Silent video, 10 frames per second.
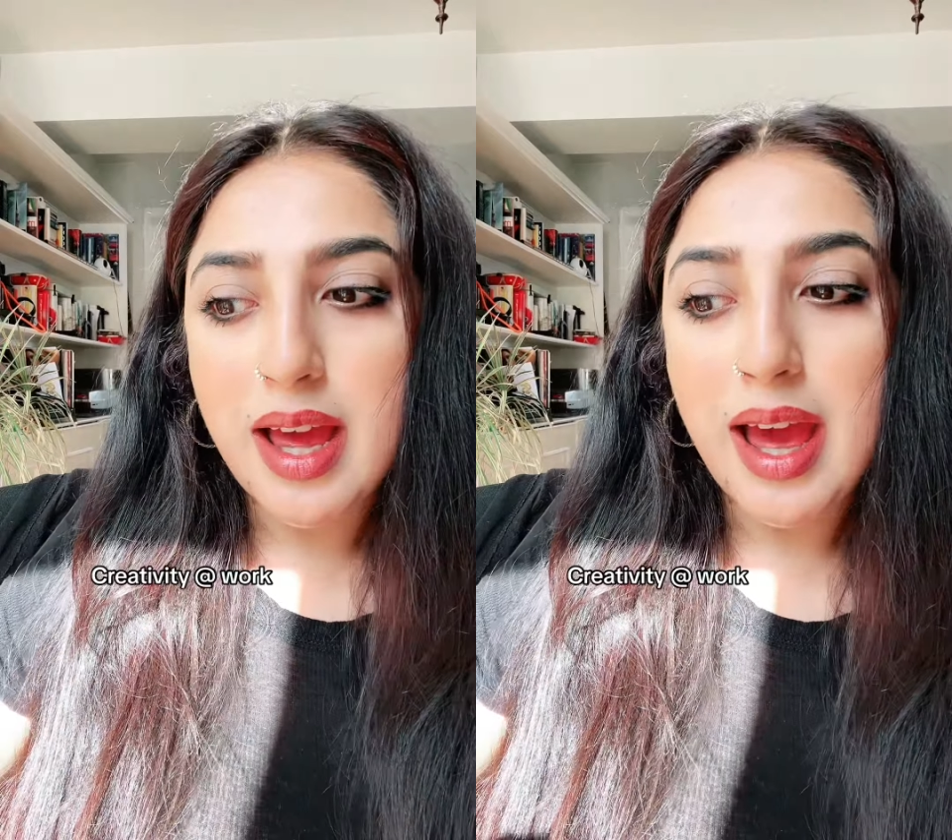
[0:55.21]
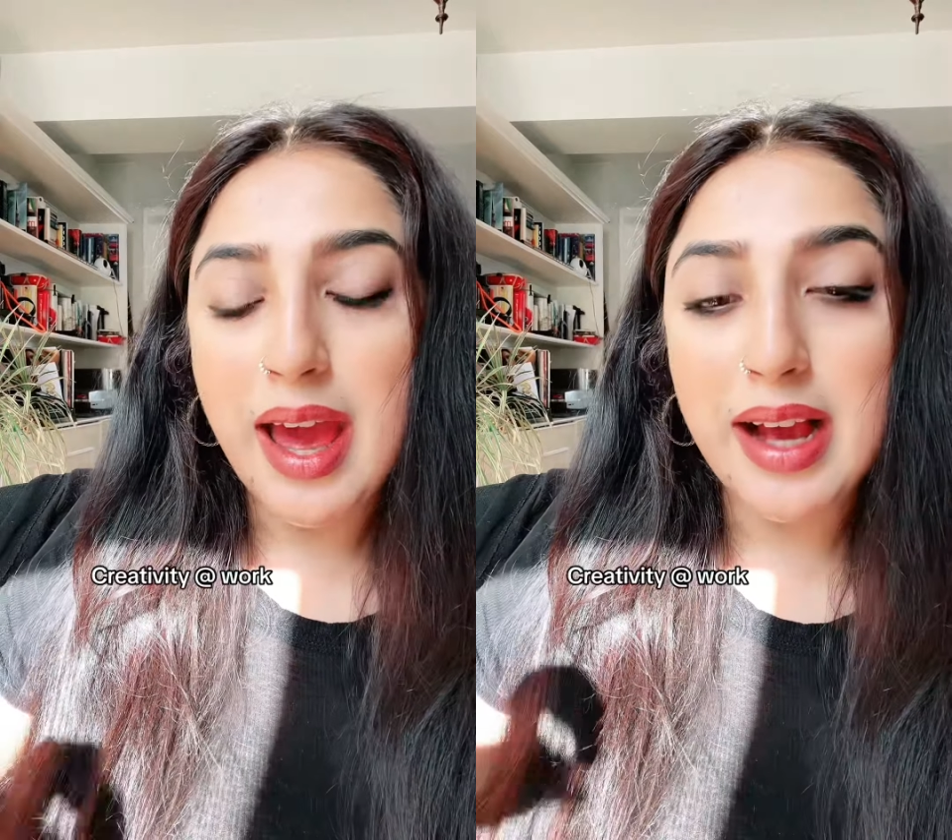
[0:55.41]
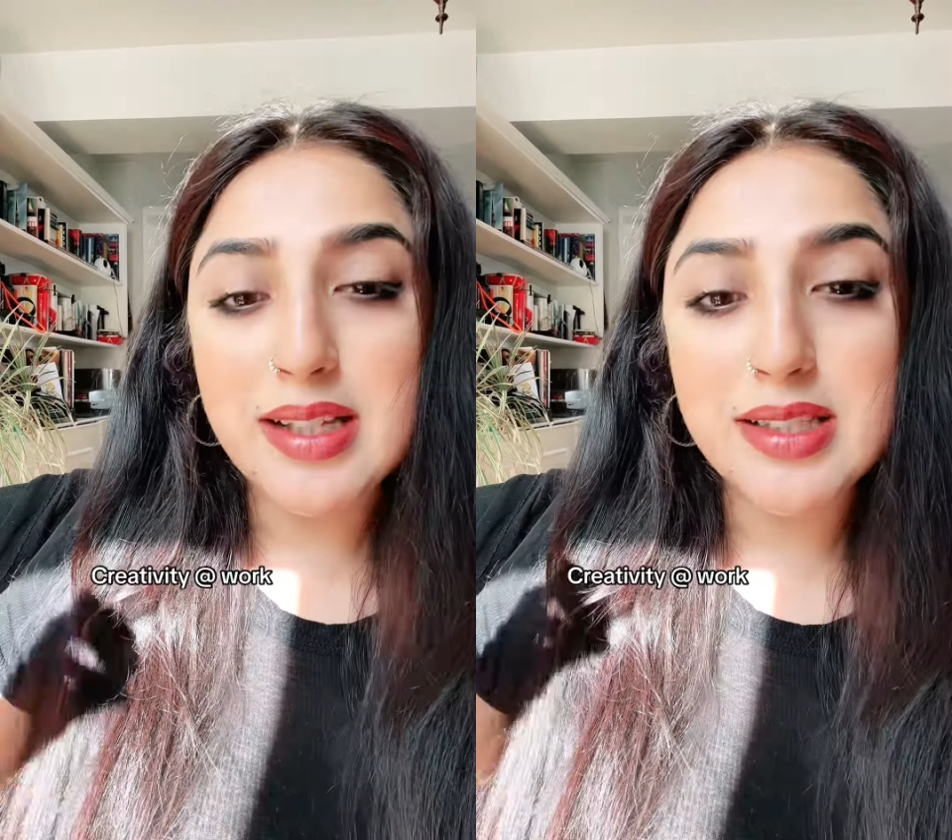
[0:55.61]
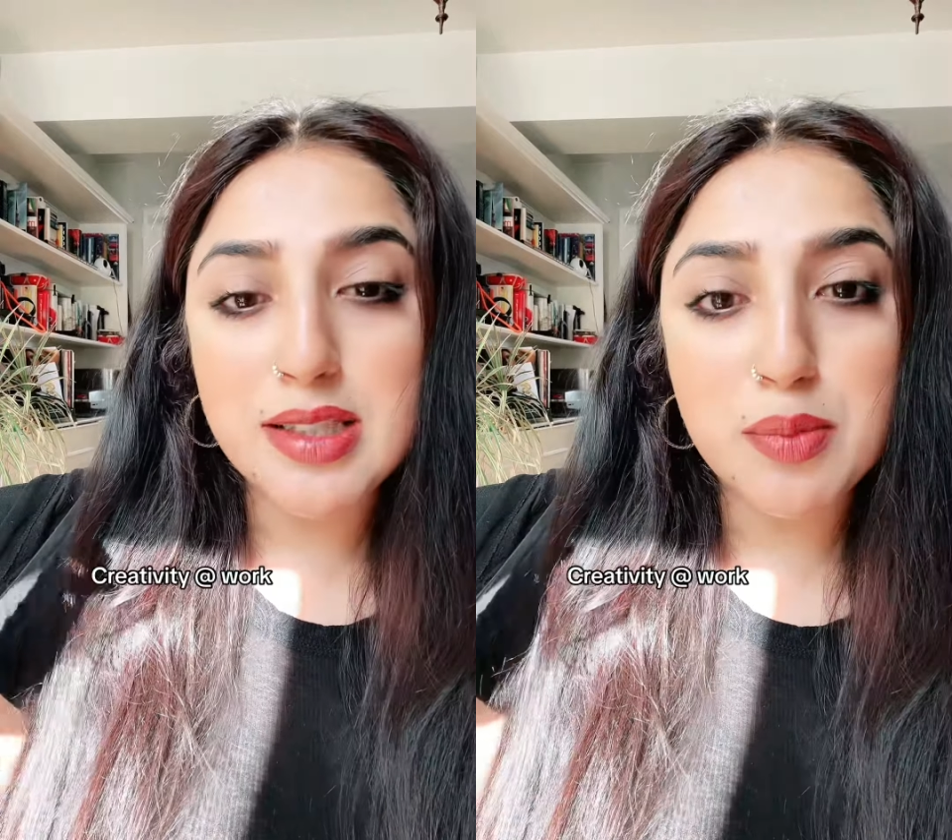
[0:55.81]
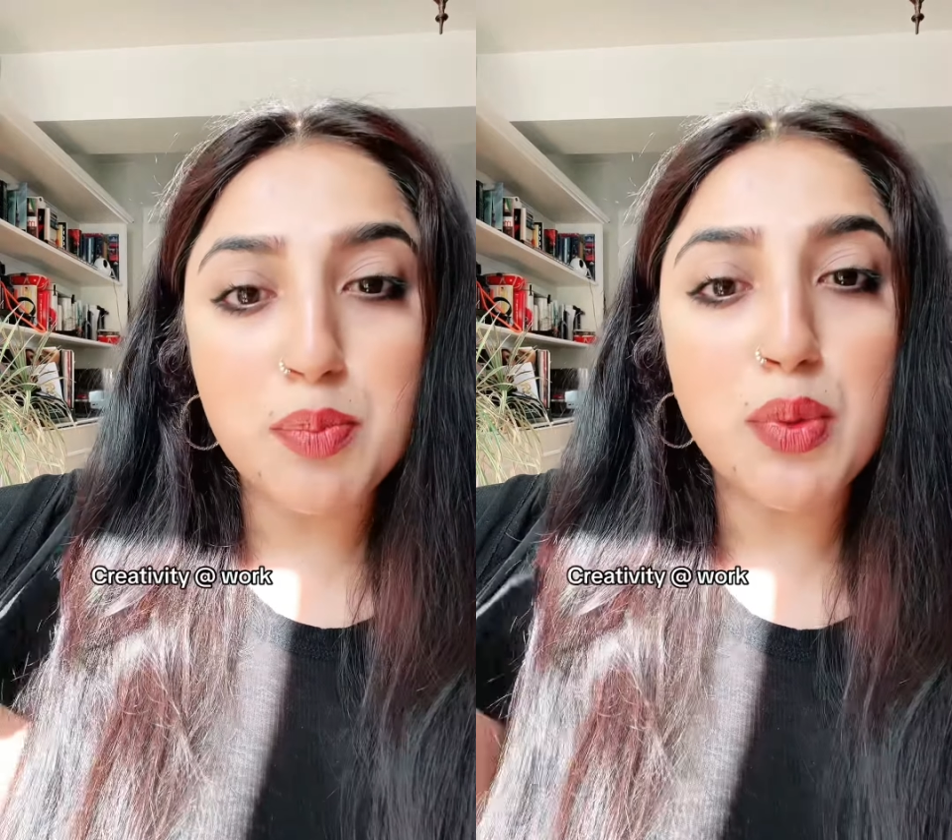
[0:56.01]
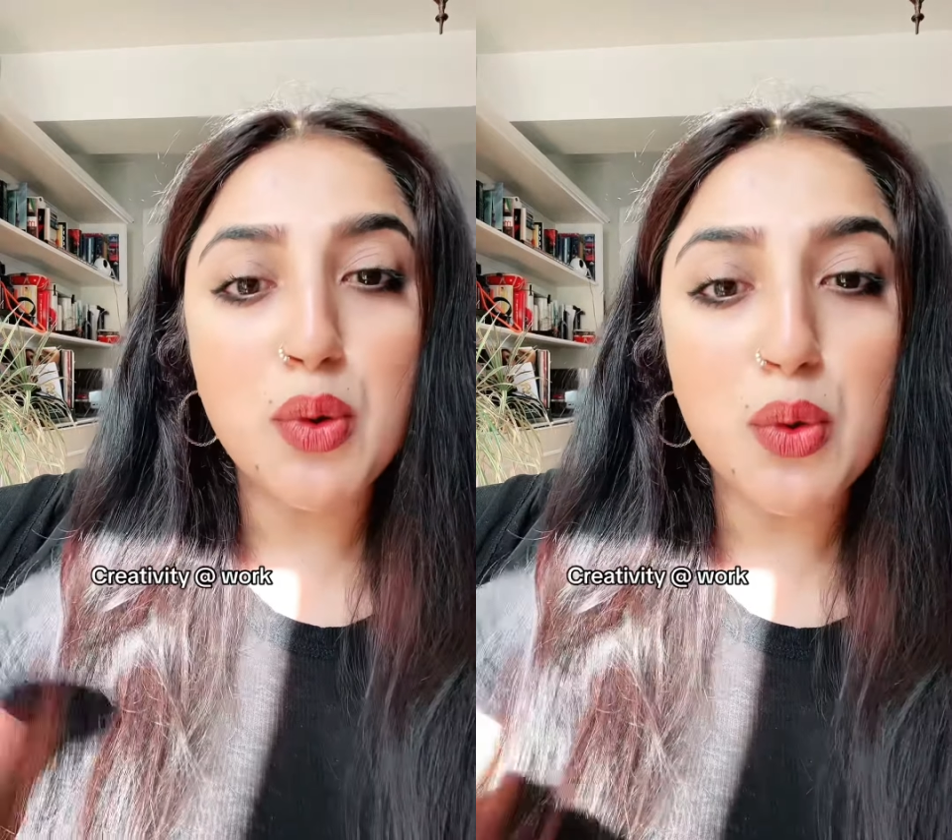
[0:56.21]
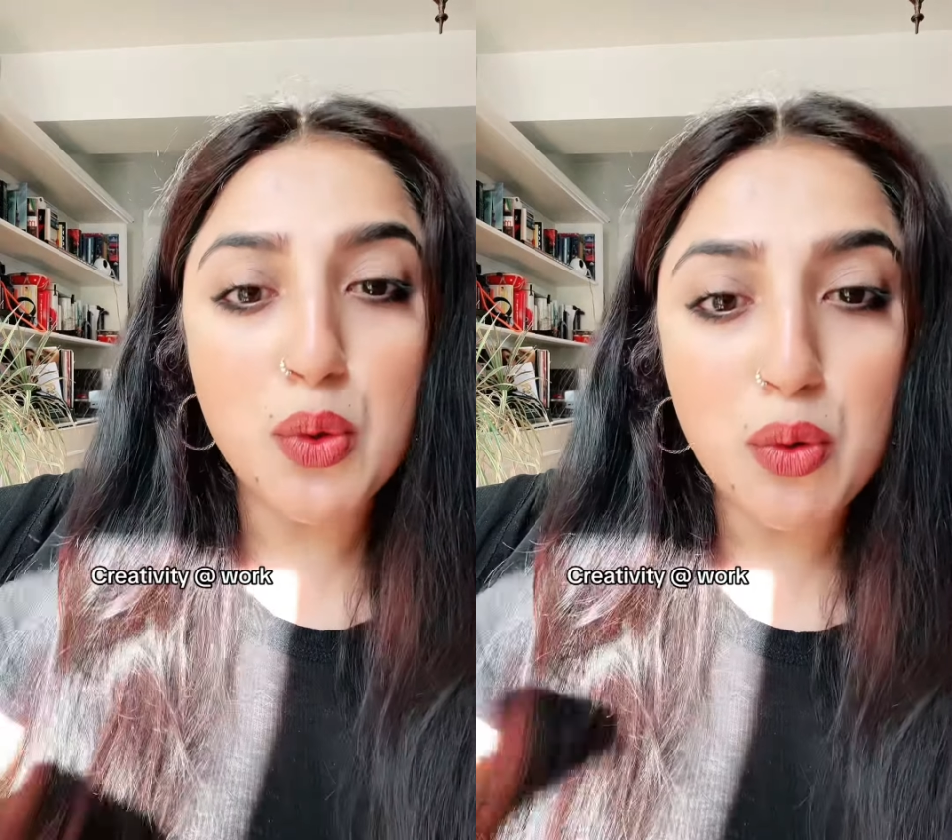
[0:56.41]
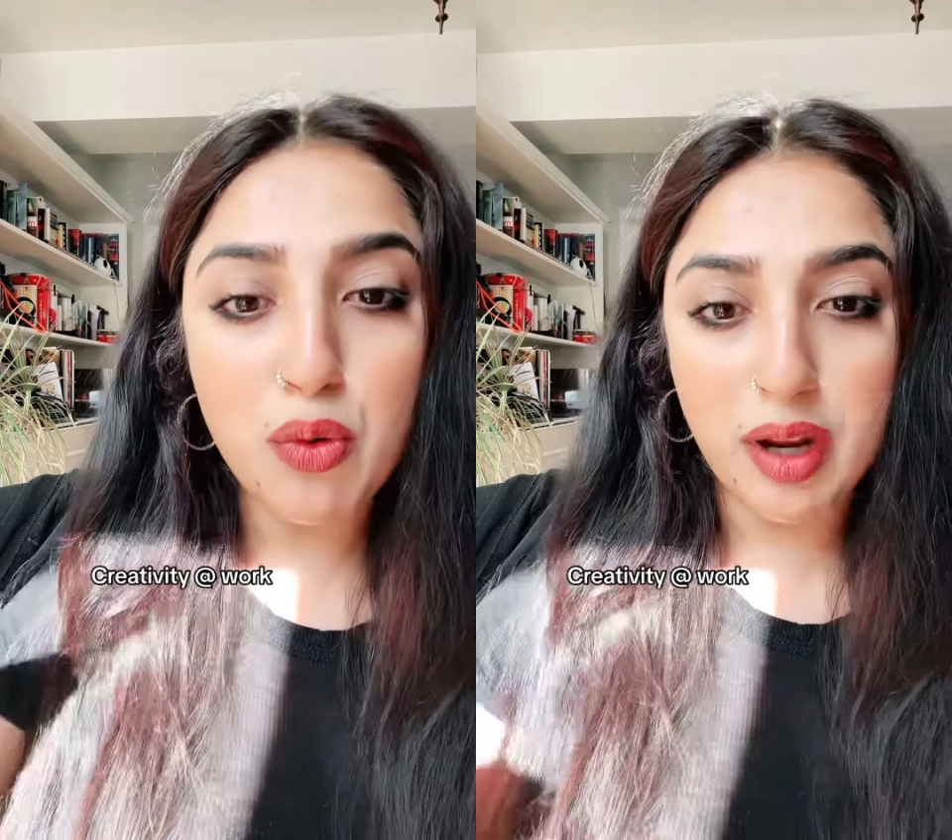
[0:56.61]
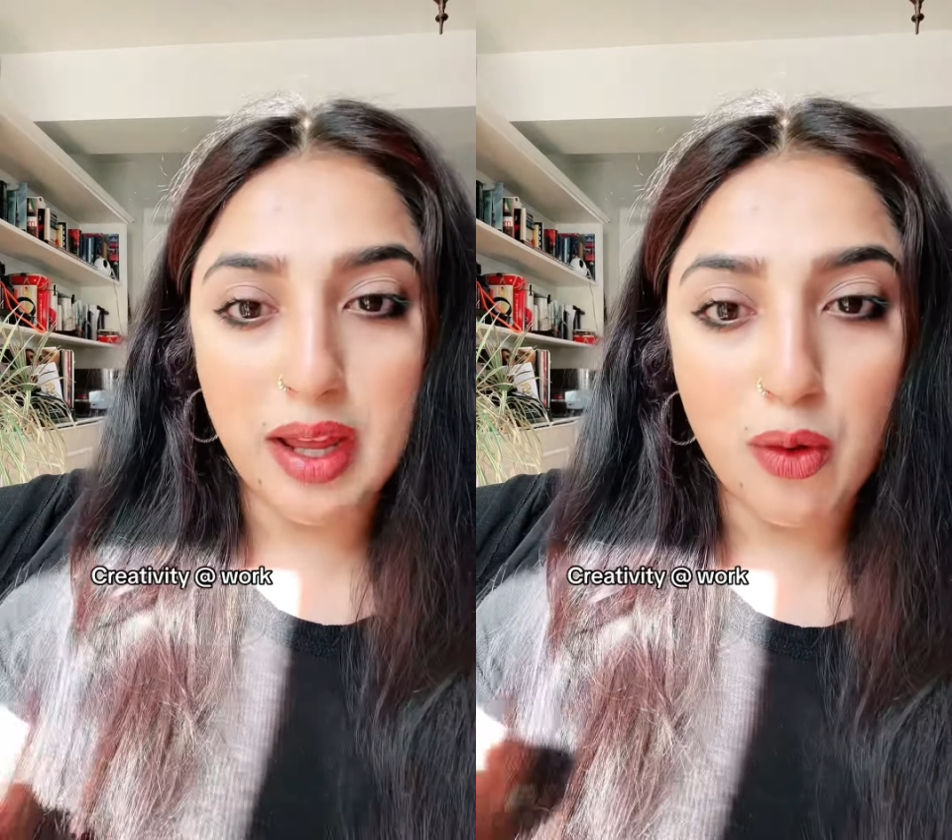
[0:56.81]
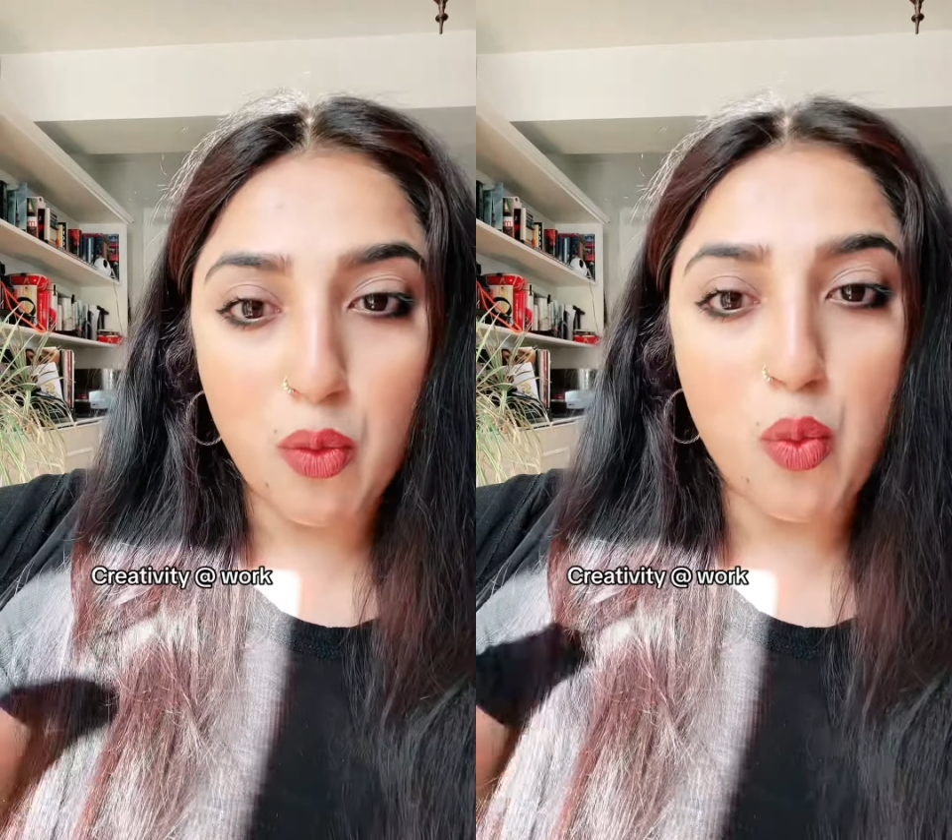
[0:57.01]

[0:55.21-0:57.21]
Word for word: exploring